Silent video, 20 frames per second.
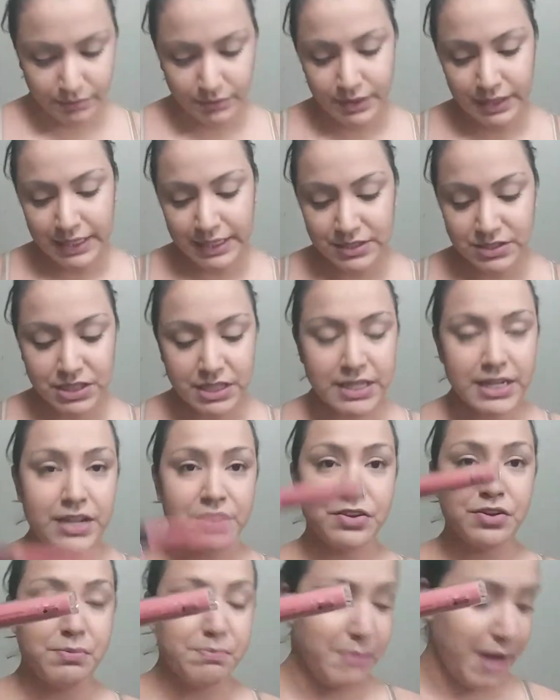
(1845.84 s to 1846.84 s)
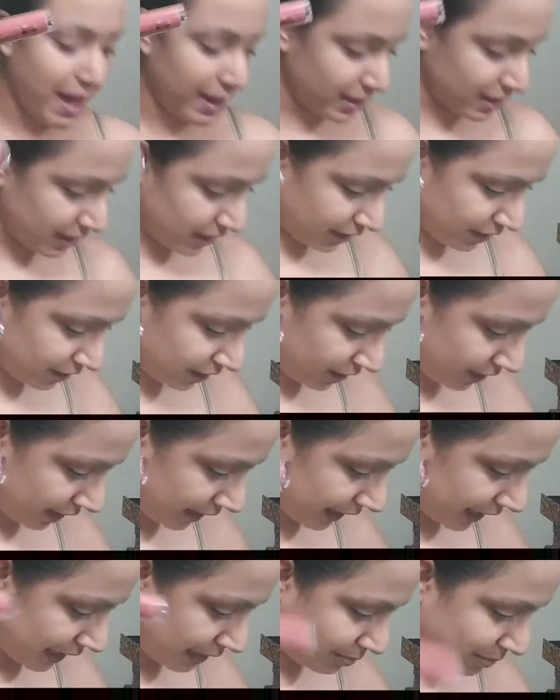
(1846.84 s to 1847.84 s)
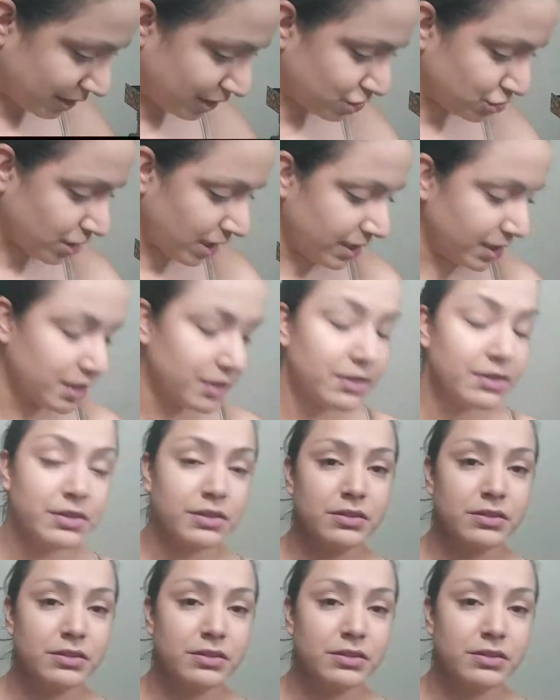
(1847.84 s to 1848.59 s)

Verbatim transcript: Here's another matte color, and I'm going to try to